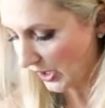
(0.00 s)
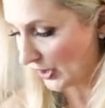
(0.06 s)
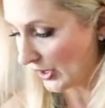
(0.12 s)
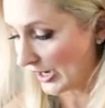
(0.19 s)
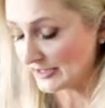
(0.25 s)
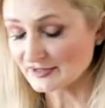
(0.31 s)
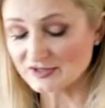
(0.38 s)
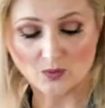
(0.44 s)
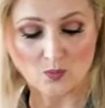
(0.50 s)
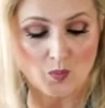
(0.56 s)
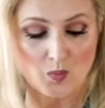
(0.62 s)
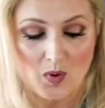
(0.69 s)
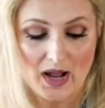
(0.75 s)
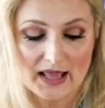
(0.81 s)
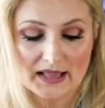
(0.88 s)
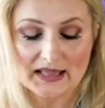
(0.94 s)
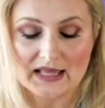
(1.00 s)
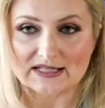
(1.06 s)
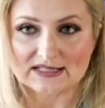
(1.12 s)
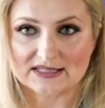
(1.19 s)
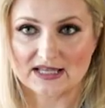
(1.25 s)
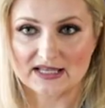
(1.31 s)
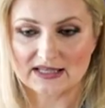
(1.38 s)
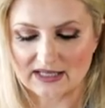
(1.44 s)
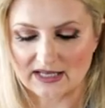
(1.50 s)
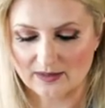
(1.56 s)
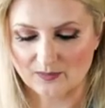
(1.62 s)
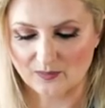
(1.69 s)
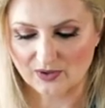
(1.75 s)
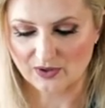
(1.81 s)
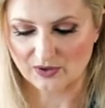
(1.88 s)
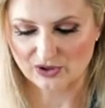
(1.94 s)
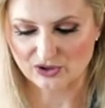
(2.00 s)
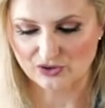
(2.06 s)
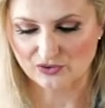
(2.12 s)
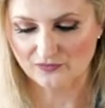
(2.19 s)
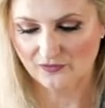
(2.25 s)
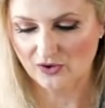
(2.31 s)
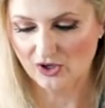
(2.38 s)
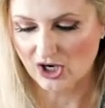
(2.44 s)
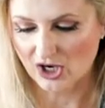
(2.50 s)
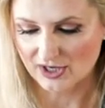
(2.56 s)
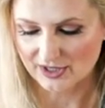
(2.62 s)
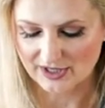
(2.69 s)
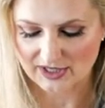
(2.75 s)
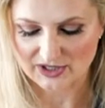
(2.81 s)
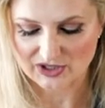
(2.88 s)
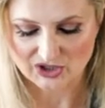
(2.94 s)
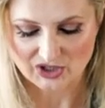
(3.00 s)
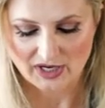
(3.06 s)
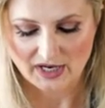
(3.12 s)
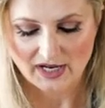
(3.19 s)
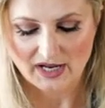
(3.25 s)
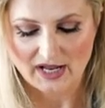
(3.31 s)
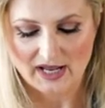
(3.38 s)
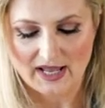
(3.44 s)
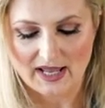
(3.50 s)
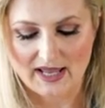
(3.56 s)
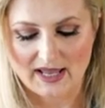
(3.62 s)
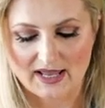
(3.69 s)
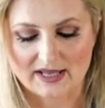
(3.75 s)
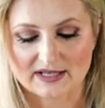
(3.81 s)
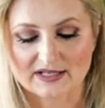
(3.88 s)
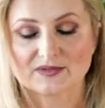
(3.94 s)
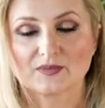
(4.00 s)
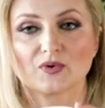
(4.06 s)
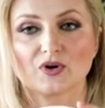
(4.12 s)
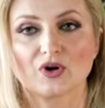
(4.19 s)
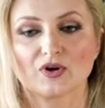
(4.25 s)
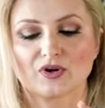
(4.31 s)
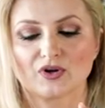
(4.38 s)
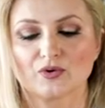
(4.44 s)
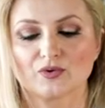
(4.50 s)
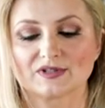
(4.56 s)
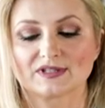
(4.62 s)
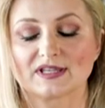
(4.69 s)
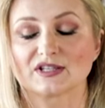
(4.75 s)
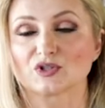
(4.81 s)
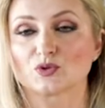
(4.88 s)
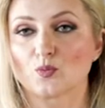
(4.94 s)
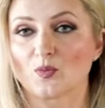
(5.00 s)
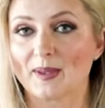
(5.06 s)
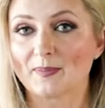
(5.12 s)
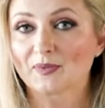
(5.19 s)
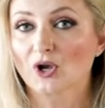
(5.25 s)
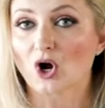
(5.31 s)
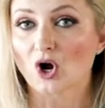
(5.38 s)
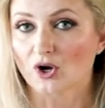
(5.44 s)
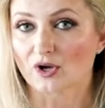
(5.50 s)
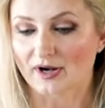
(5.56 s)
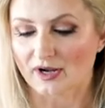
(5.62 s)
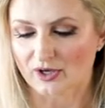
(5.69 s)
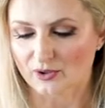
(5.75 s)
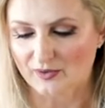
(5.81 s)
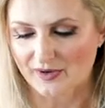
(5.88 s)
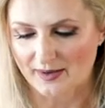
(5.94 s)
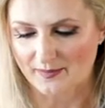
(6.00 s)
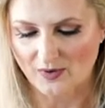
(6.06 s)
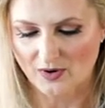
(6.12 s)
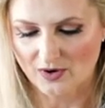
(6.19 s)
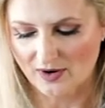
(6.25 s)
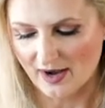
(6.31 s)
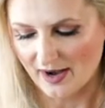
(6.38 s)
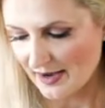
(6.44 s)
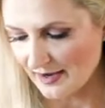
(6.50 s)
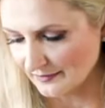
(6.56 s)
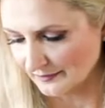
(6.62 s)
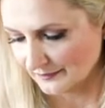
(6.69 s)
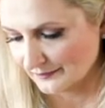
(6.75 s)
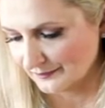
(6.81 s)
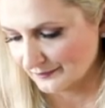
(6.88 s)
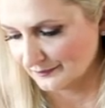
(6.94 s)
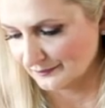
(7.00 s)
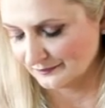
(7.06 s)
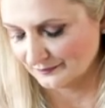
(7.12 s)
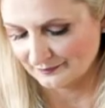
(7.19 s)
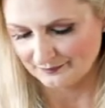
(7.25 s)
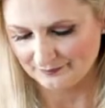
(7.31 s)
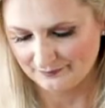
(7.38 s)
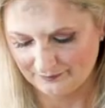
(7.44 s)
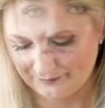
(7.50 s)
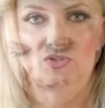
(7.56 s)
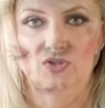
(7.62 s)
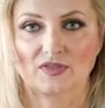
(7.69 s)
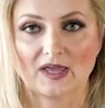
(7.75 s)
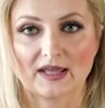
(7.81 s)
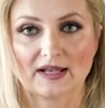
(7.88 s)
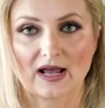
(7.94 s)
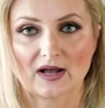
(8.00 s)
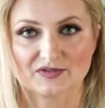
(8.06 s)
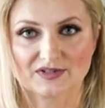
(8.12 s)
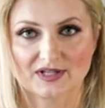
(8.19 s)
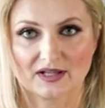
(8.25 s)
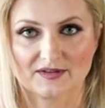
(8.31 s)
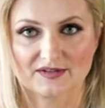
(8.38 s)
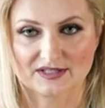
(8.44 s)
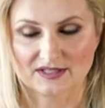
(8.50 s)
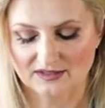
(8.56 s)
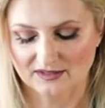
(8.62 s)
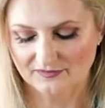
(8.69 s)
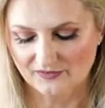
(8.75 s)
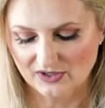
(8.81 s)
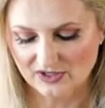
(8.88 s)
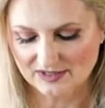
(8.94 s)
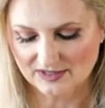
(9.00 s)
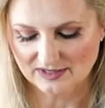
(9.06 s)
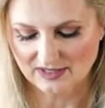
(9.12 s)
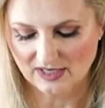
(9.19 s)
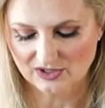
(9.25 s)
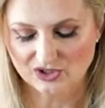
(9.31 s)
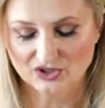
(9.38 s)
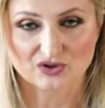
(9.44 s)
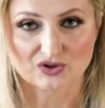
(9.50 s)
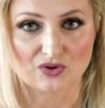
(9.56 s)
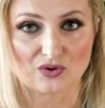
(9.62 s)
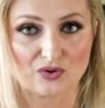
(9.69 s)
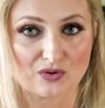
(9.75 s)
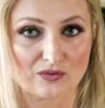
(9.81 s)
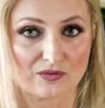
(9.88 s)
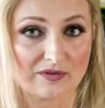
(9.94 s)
all right so one last thing that I'm gonna do for garnish is we're gonna use this whipped coconut cream all right so they now sell this in the freezer section so you